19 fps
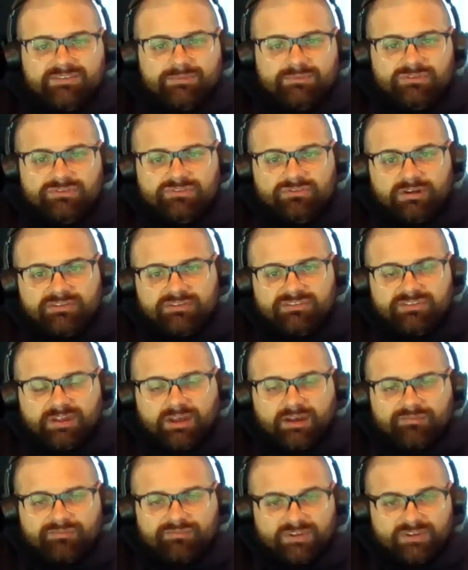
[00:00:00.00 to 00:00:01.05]
distressed
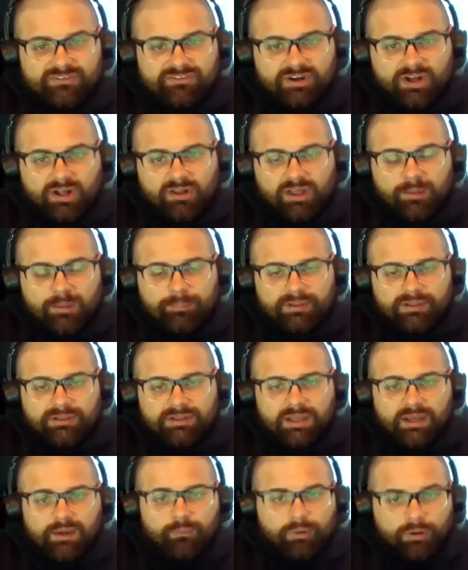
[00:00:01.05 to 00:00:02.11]
stuff, fix it all up, and
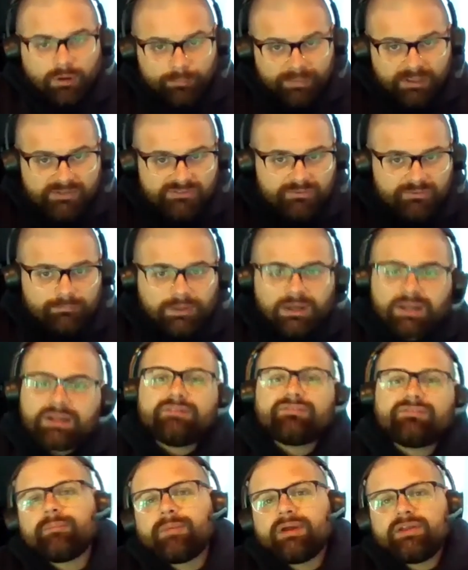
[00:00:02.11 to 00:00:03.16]
uh, we're going to make some money
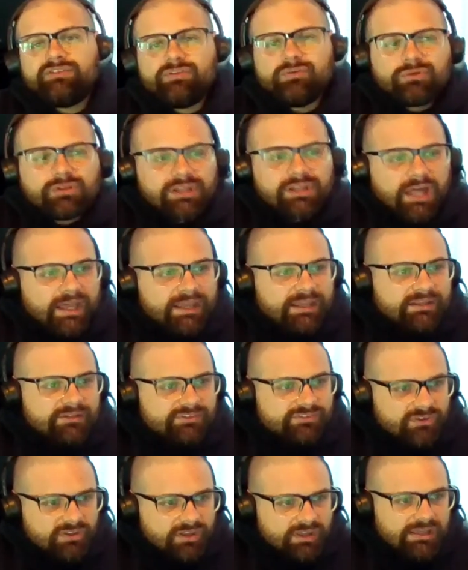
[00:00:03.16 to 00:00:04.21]
for my two
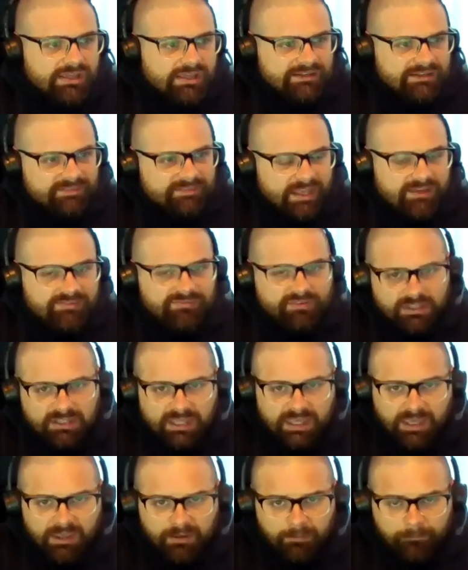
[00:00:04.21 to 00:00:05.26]
clients, Dave and
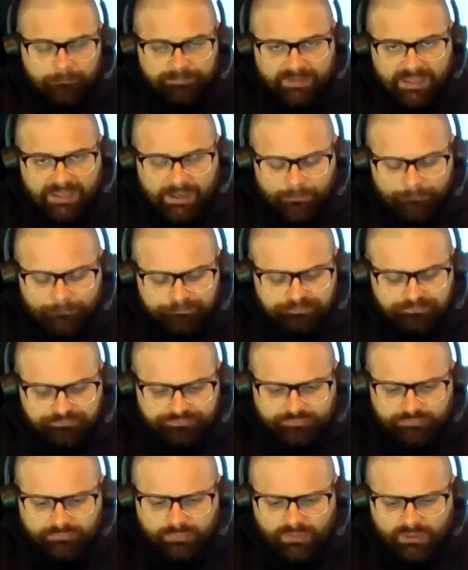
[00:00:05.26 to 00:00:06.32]
Cale. Now,
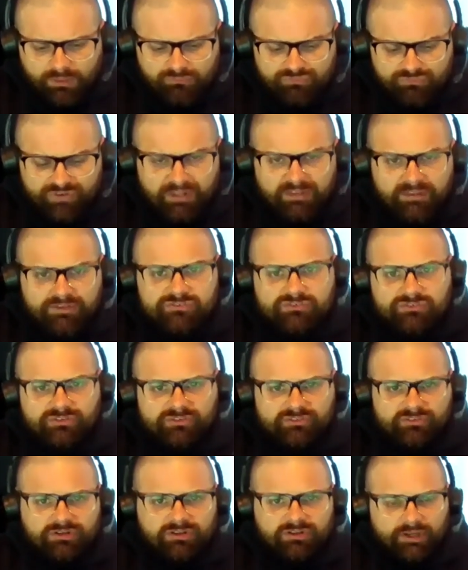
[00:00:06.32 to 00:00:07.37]
fellas,
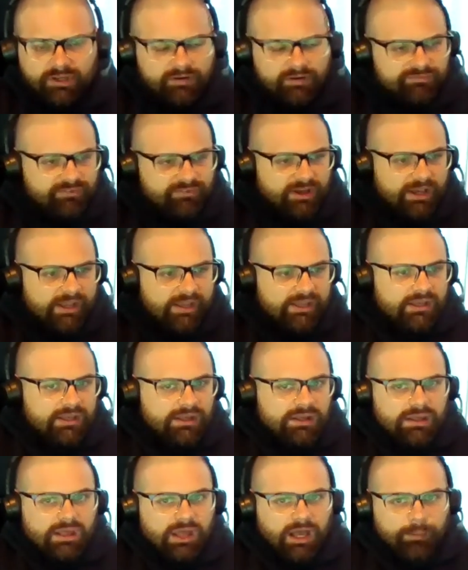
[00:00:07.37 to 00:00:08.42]
just to clarify,
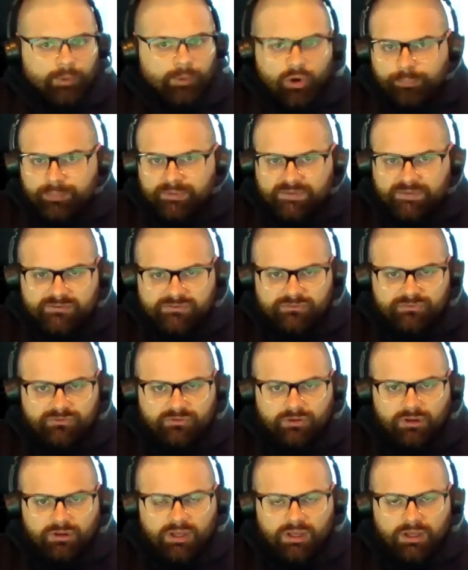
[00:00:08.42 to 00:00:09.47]
I'm hoping this is
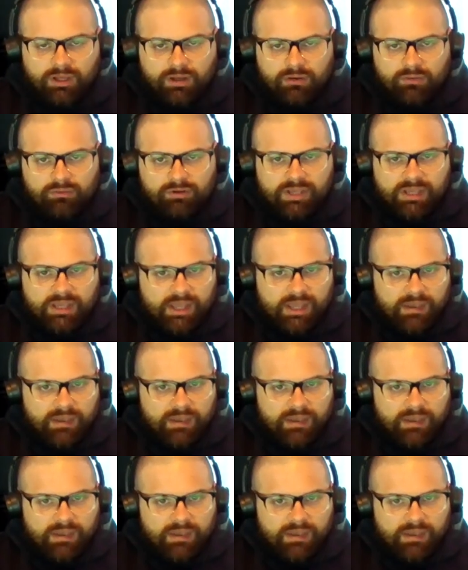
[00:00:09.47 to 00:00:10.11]
uh, okay.